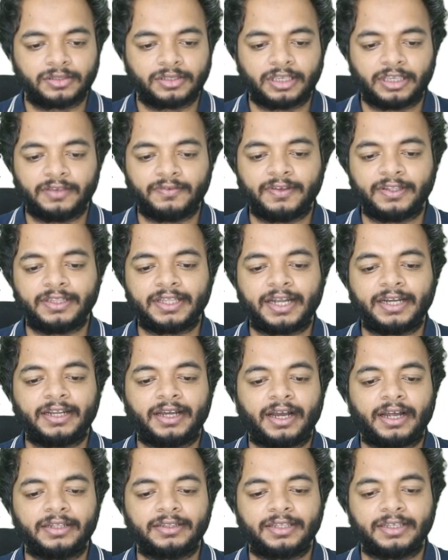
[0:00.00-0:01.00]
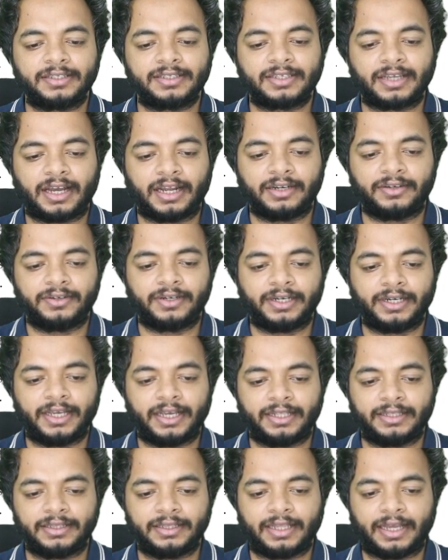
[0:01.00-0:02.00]
So even that this 100
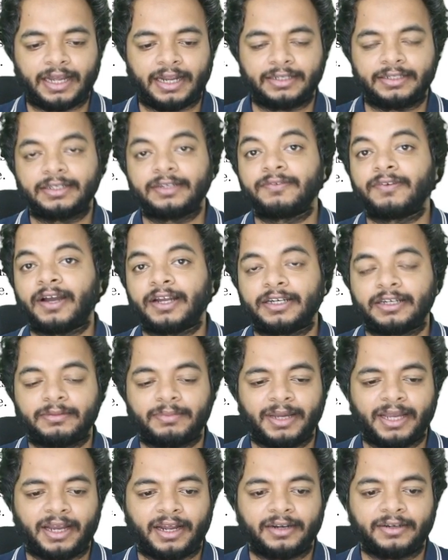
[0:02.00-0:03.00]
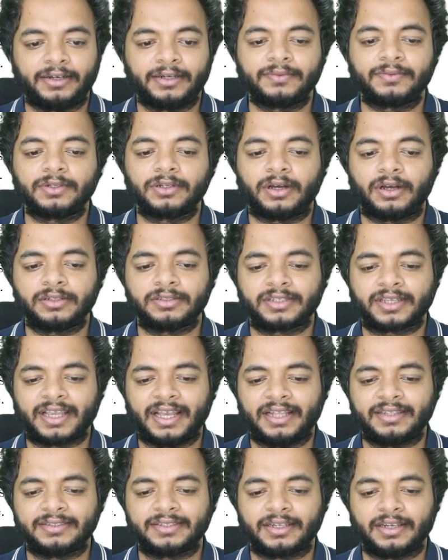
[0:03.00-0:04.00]
and that divided by 100 would also
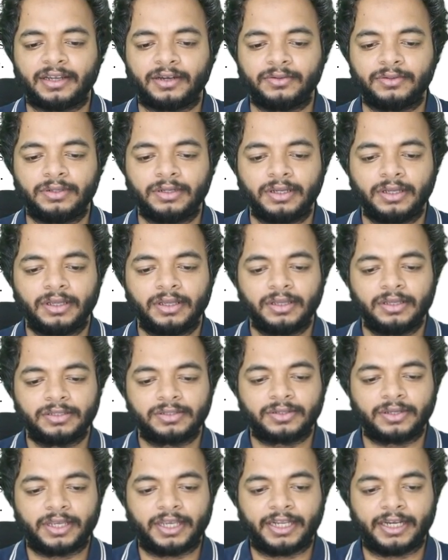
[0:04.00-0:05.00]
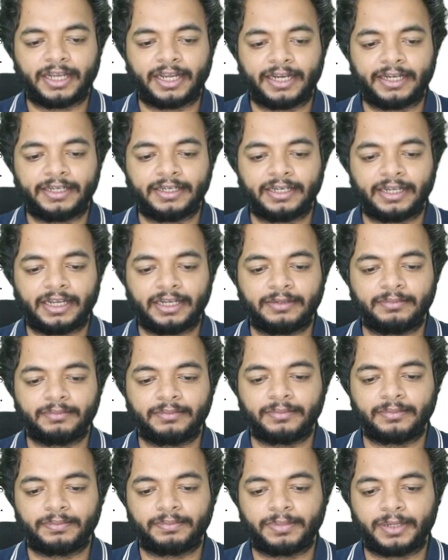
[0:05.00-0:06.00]
cancel out. So
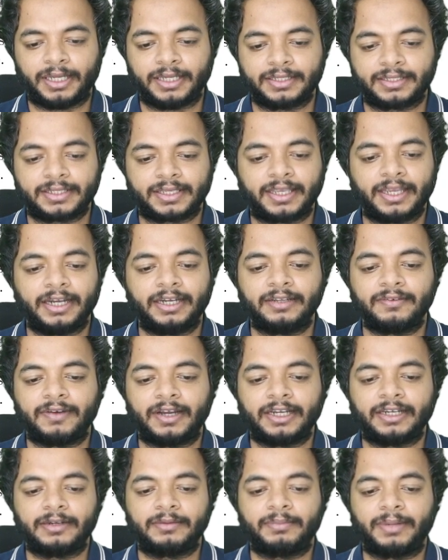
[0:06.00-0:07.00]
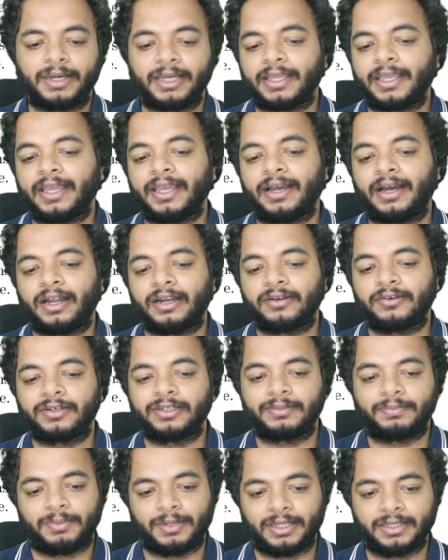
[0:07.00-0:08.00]
a99 plus k divided by
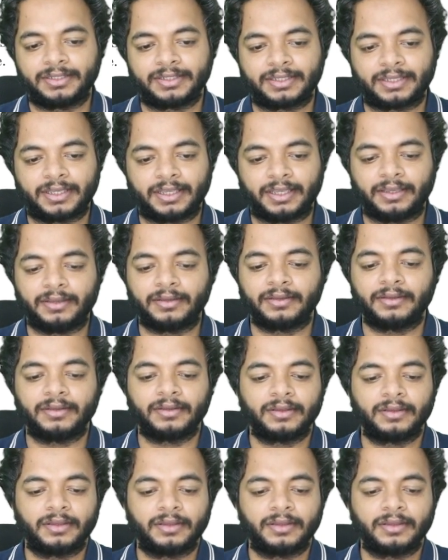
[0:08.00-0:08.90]
a100 plus k.